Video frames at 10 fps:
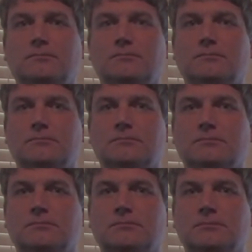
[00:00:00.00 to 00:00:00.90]

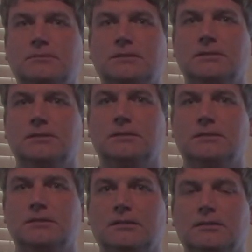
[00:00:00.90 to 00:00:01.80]

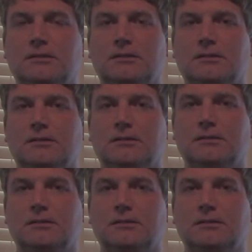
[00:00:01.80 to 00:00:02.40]
[no speech]